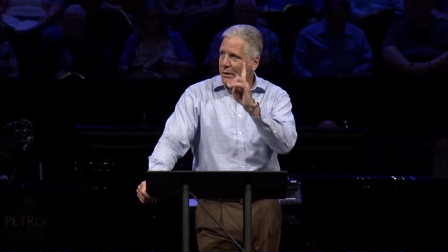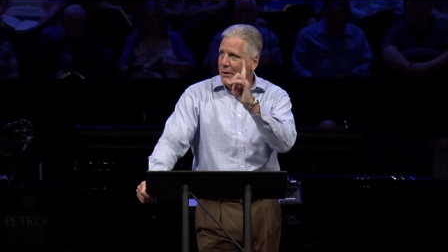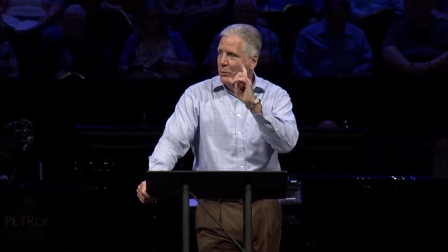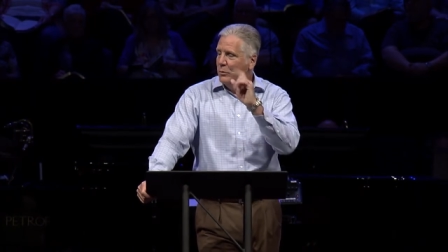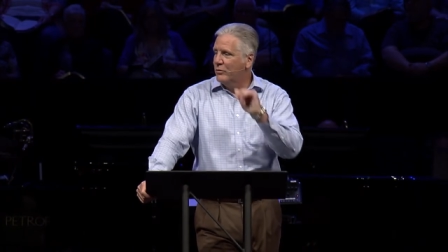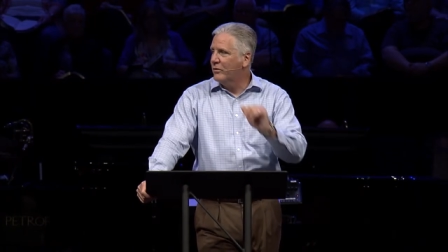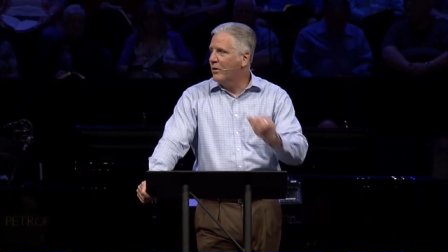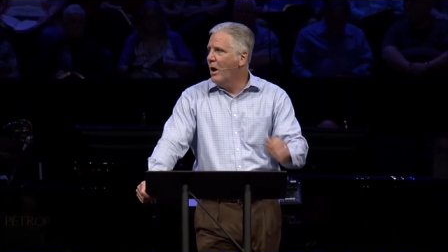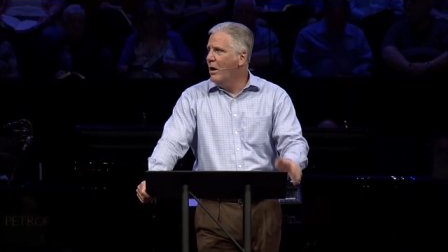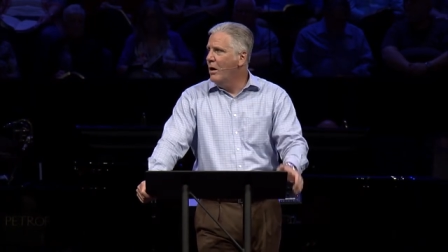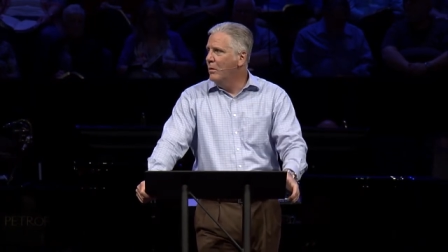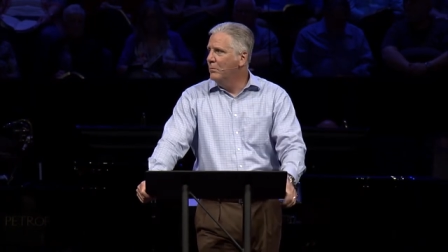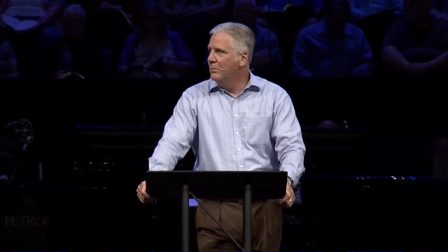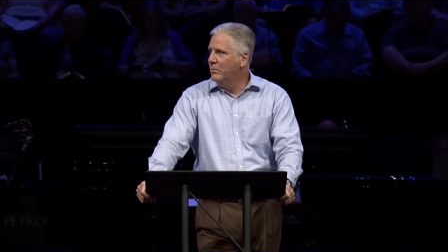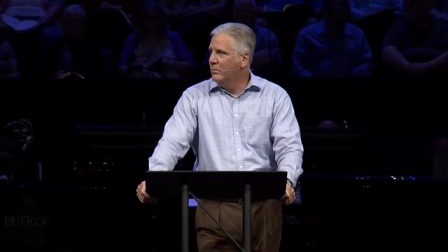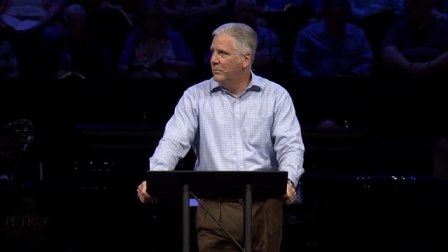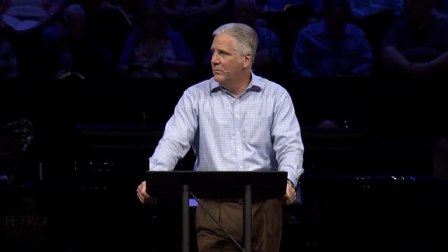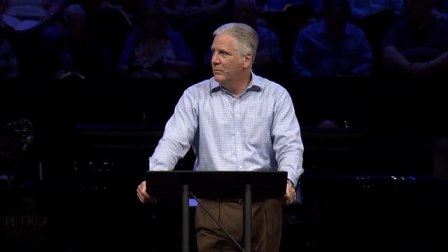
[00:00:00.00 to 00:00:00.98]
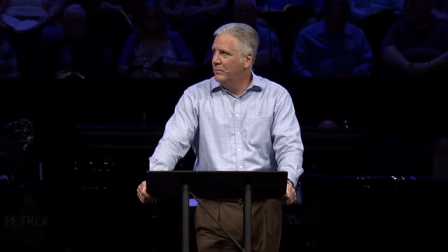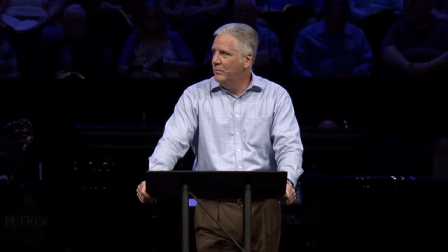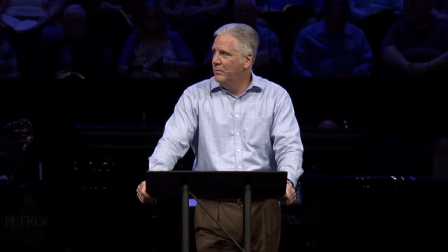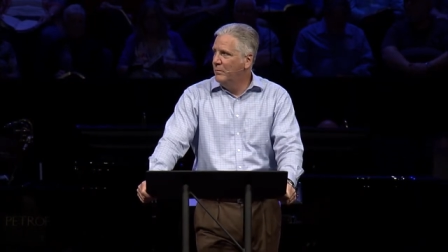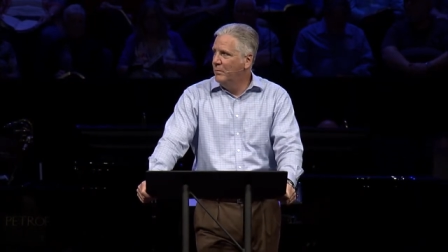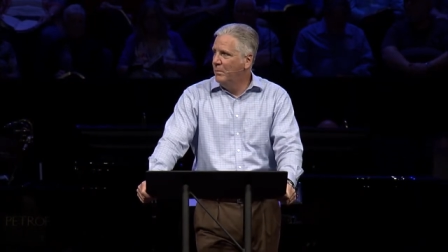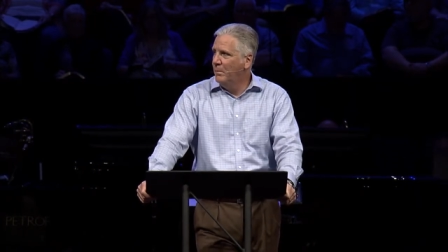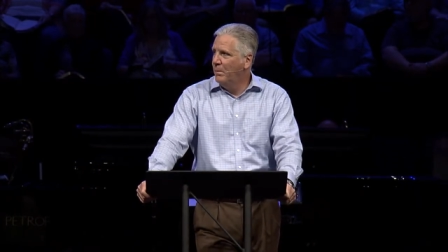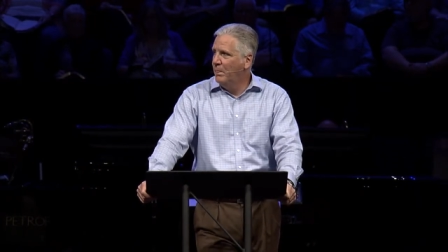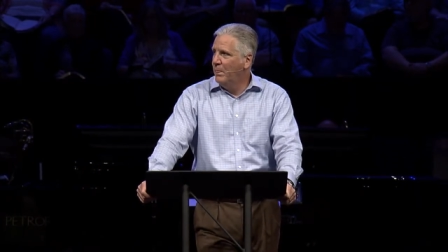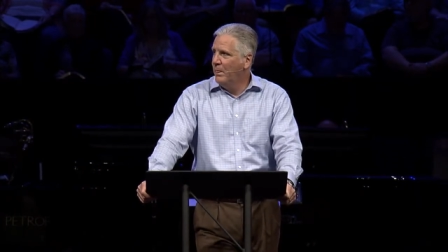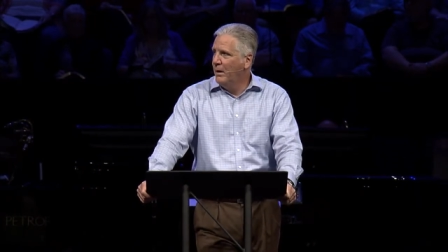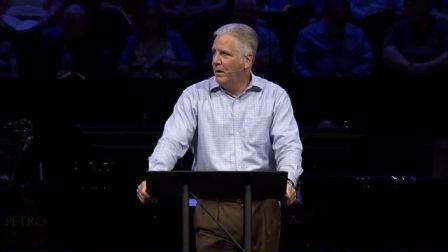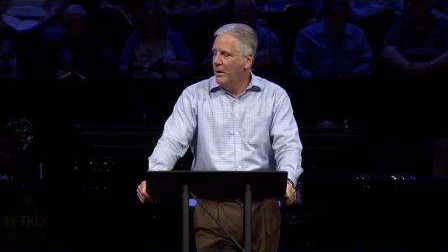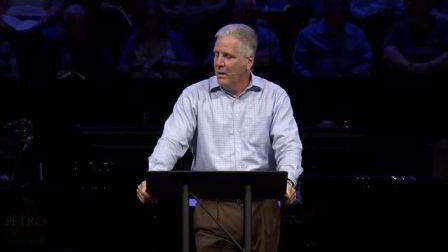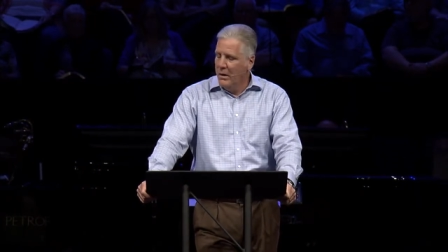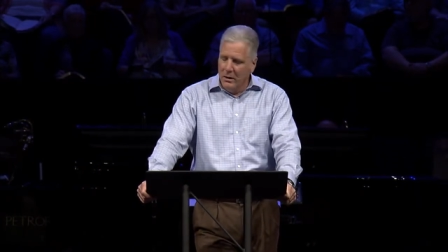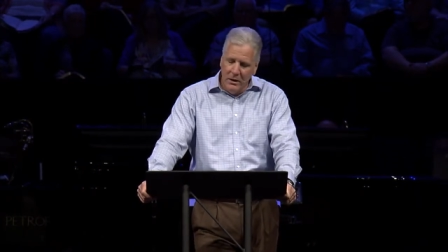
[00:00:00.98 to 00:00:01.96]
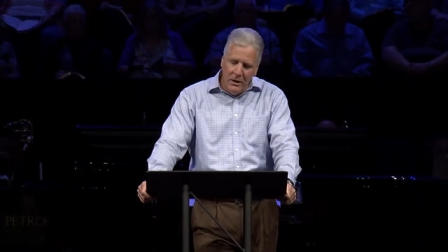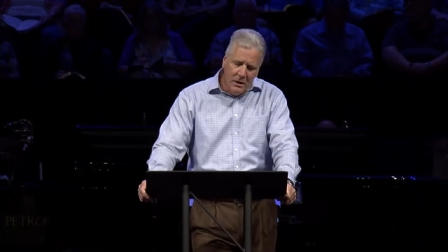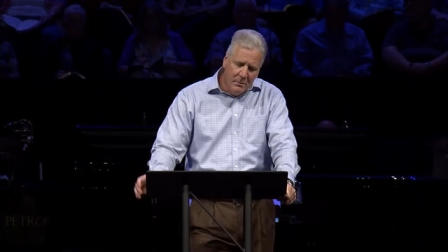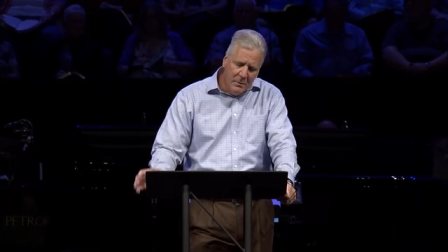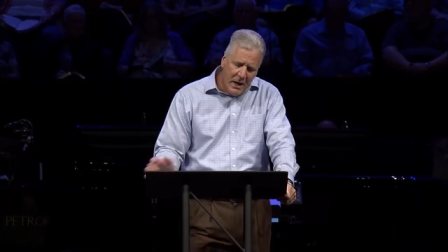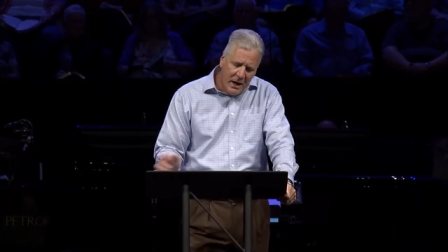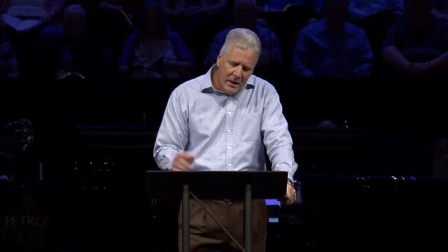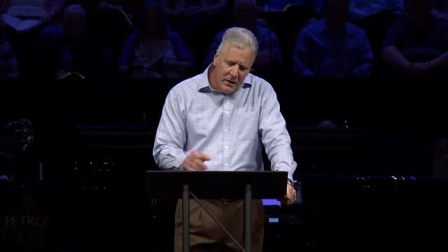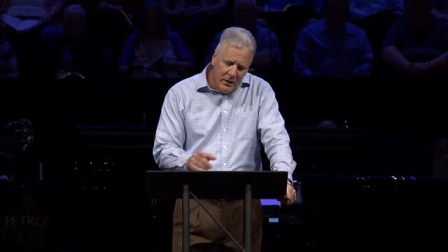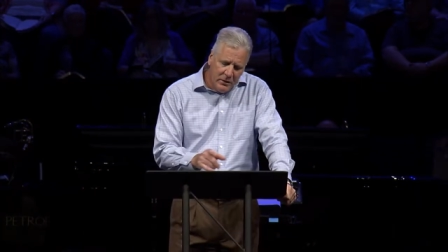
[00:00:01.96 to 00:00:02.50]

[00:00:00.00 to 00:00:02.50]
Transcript: he was calm. Nehemiah